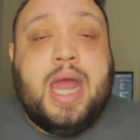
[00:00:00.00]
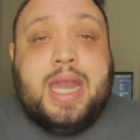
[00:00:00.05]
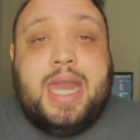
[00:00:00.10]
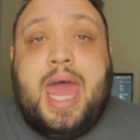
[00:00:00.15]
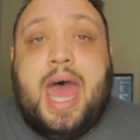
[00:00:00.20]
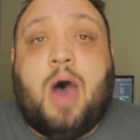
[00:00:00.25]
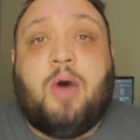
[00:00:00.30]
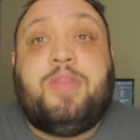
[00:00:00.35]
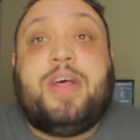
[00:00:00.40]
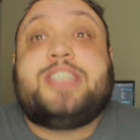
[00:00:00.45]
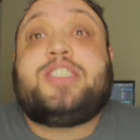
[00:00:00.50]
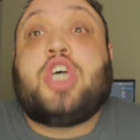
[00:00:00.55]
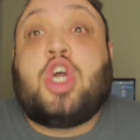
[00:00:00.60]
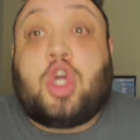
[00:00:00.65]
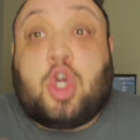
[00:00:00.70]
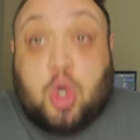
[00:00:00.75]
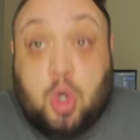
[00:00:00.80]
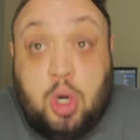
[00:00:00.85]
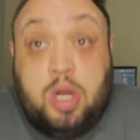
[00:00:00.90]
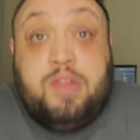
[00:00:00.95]
Now, that's a
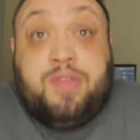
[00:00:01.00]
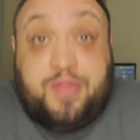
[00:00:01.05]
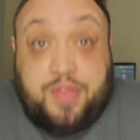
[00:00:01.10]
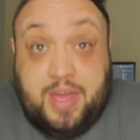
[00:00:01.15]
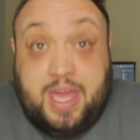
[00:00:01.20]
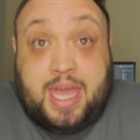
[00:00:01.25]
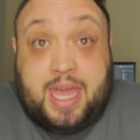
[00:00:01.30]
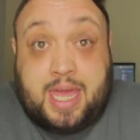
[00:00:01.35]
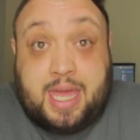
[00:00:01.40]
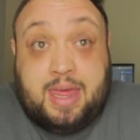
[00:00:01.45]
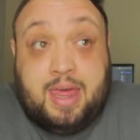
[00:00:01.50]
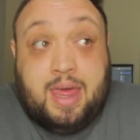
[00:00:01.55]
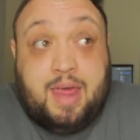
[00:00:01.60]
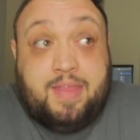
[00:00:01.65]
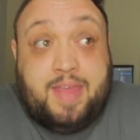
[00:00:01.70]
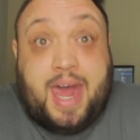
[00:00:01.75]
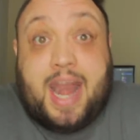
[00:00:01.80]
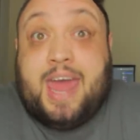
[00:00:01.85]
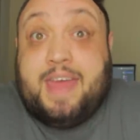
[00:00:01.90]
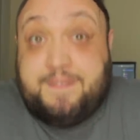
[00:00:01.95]
good thing
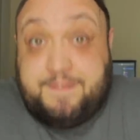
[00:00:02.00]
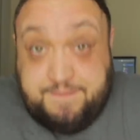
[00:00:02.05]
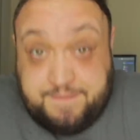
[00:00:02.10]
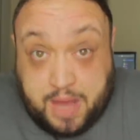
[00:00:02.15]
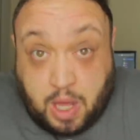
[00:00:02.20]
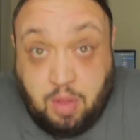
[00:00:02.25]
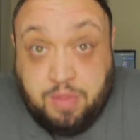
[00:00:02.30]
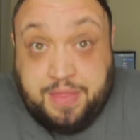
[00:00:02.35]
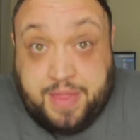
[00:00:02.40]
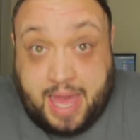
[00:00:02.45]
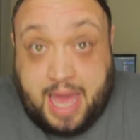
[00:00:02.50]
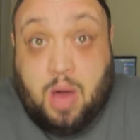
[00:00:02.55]
that I felt